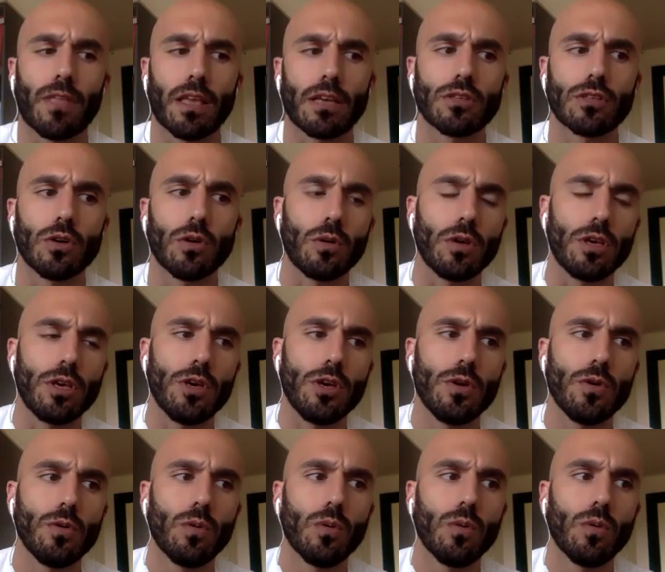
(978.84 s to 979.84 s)
so
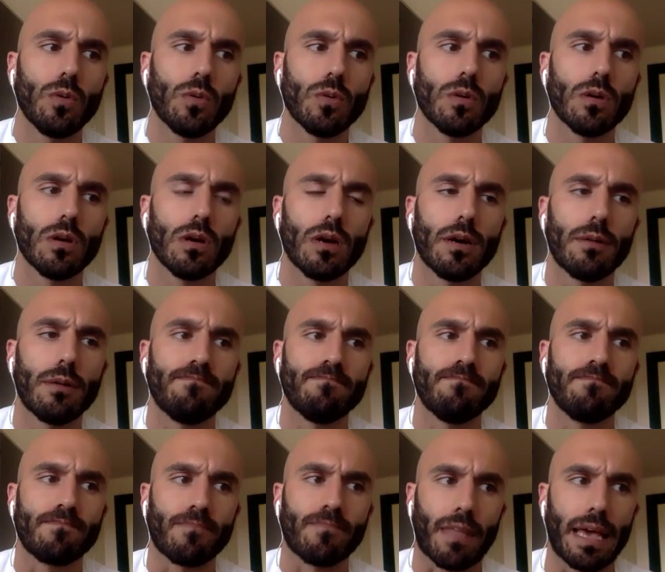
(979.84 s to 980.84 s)
you
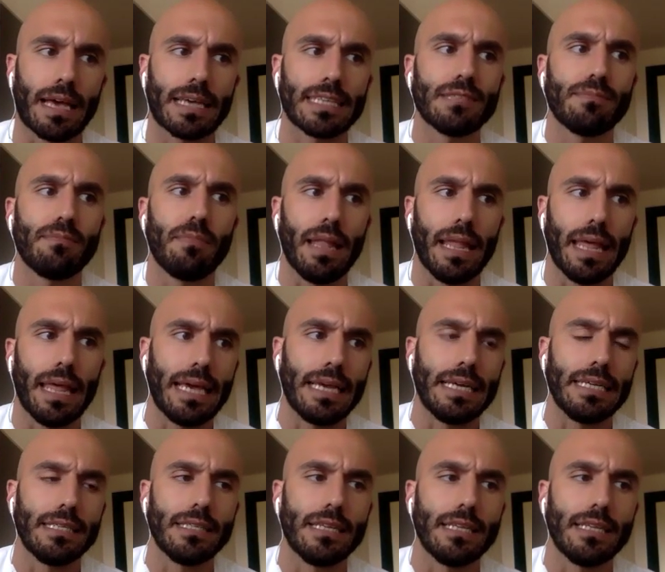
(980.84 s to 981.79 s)
explained